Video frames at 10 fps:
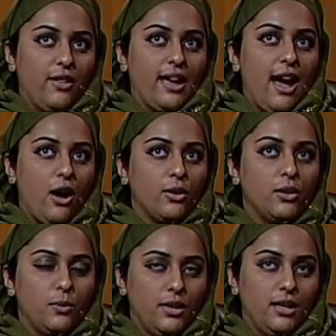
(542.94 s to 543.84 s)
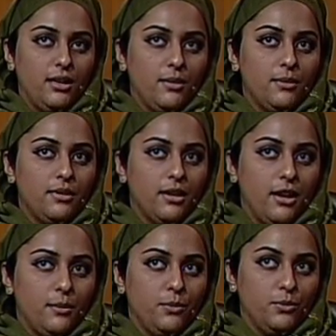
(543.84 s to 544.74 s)
like how can we
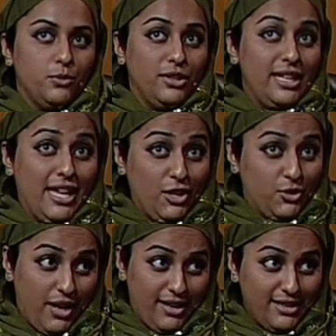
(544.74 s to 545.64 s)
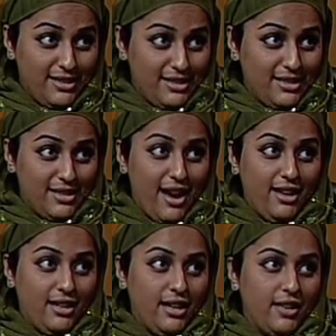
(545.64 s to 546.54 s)
really integrate into
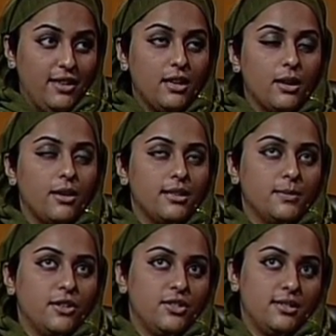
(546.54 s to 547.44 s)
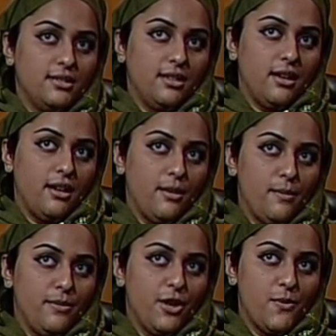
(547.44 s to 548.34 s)
society. I think as much as
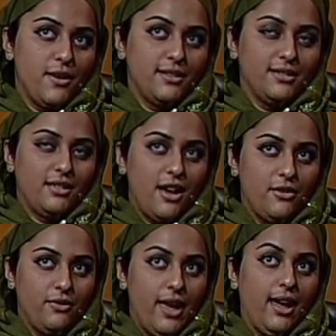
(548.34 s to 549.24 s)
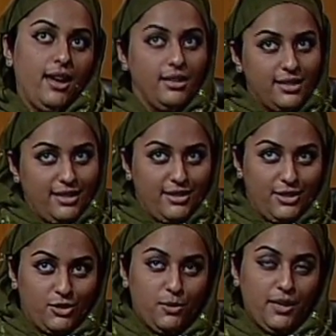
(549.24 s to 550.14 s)
there was a lot of hate and
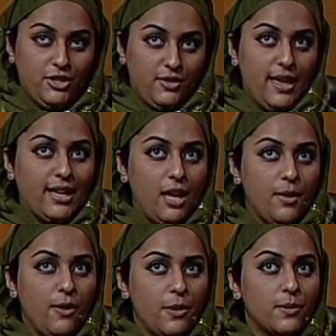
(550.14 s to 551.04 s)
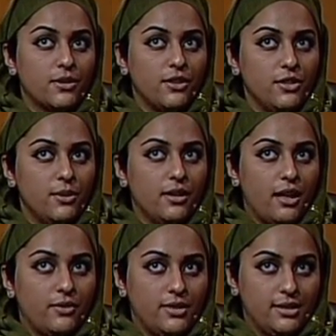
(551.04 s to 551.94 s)
discrimination that came out, there was also a lot
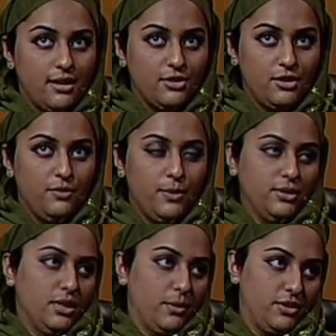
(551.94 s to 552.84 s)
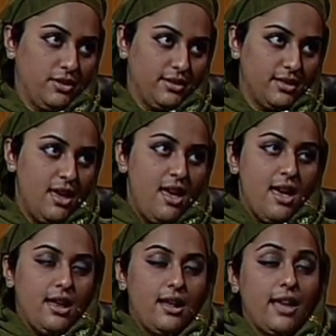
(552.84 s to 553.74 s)
of discussion of building bridges.
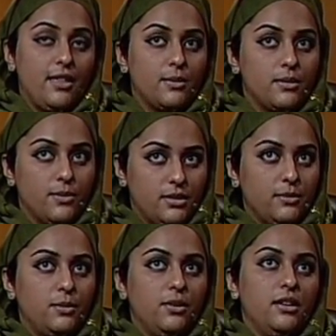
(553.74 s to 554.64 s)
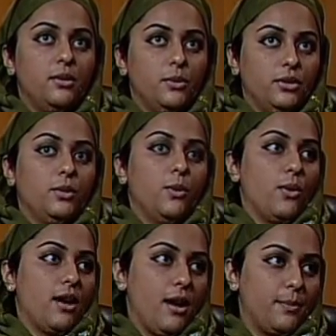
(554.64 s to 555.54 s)
And I think the Muslim community really
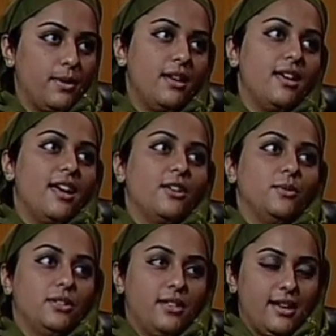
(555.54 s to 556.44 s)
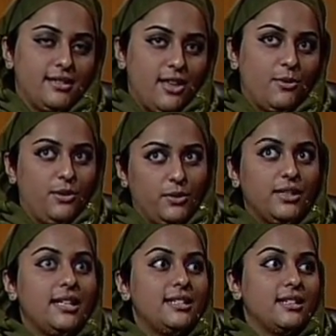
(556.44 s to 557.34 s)
woke up and realized that we
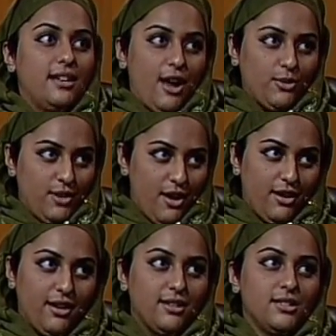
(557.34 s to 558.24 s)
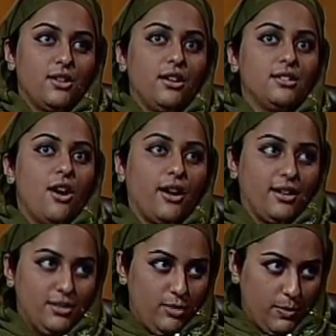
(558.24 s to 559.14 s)
really need to get out there and start talking
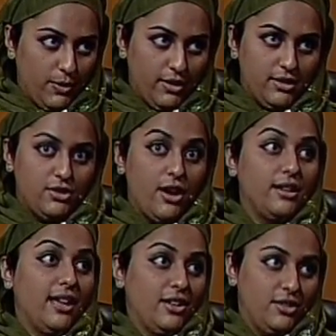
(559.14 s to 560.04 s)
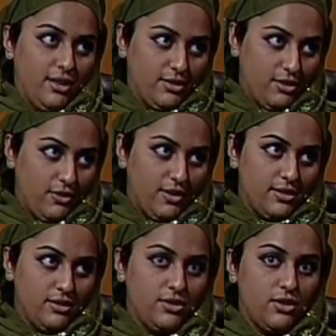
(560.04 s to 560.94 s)
to people and start engaging in service
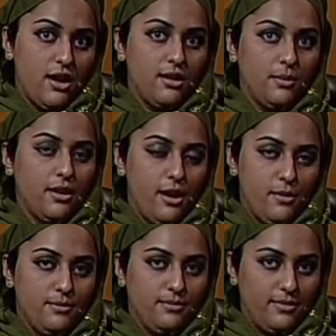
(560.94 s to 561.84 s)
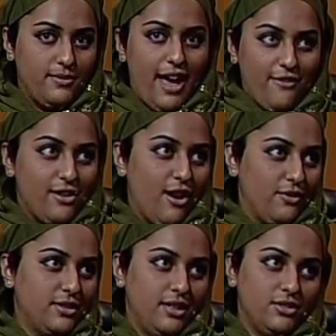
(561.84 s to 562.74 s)
and start having
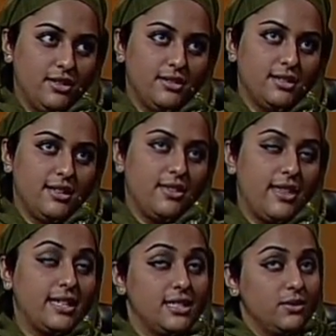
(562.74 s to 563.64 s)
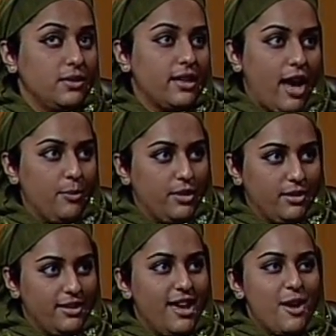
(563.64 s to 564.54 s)
conversations, because that didn't really
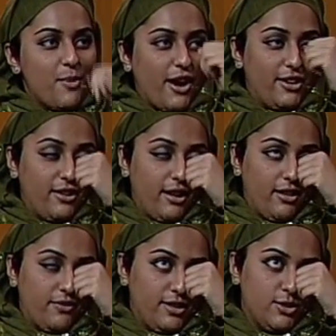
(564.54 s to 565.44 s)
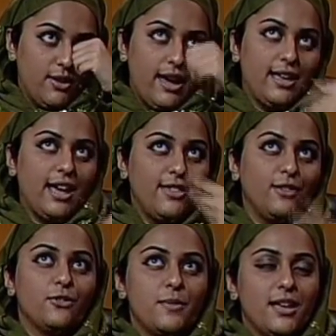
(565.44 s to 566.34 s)
happen prior to 9/11. So I think
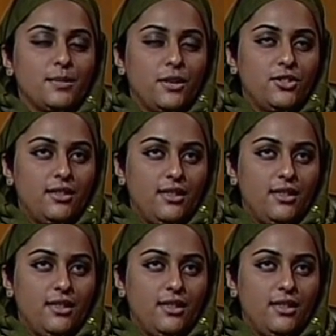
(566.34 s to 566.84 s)
for me, as much